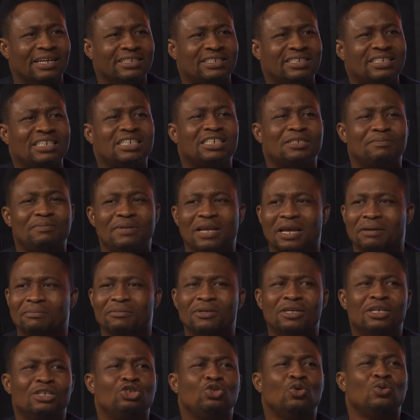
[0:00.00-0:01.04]
6 p.m.
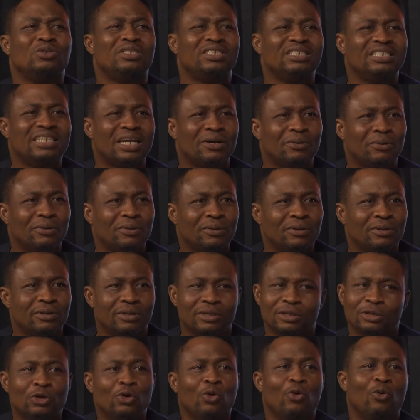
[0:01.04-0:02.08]
should TGM.
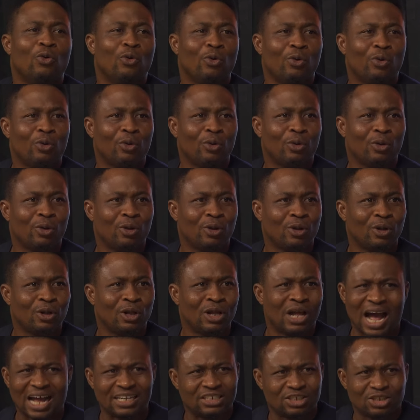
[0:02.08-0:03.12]
No.
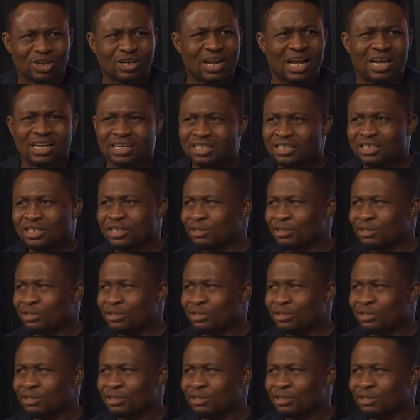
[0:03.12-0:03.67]
And you know that